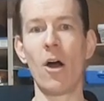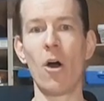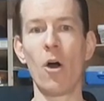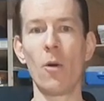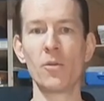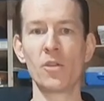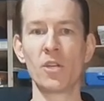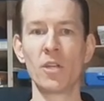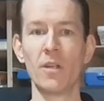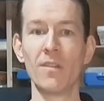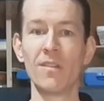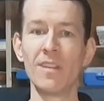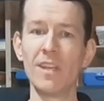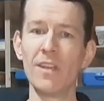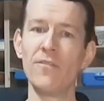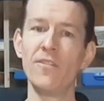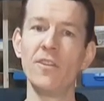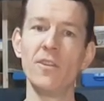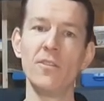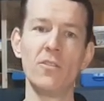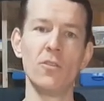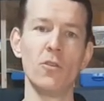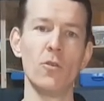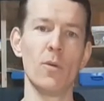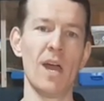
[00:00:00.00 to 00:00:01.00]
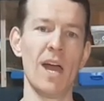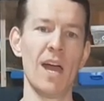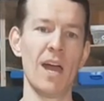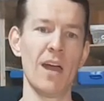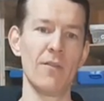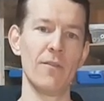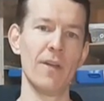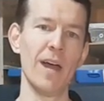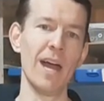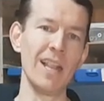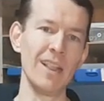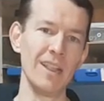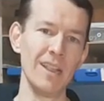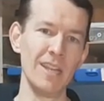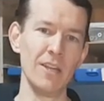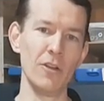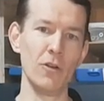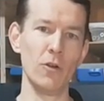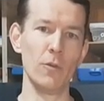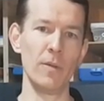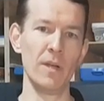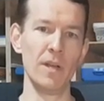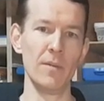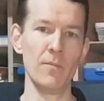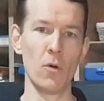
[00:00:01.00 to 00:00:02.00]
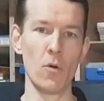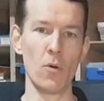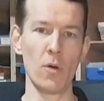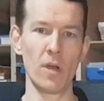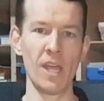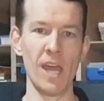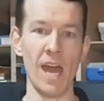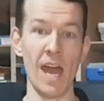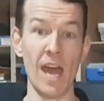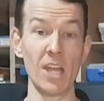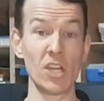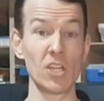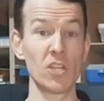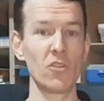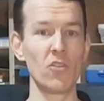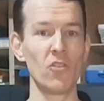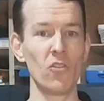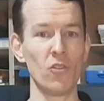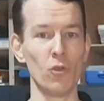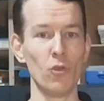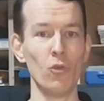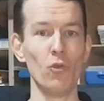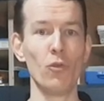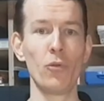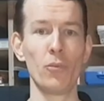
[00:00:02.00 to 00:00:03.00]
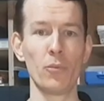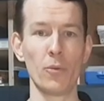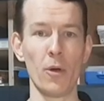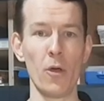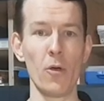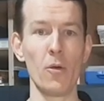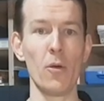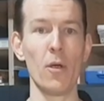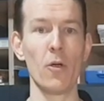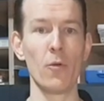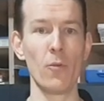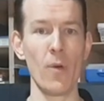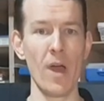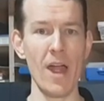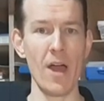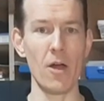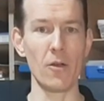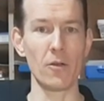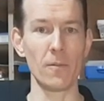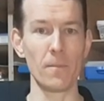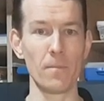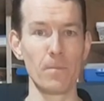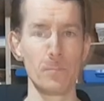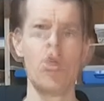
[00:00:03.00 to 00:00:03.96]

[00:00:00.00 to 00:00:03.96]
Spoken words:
options if you do have a little bit more cash to throw around.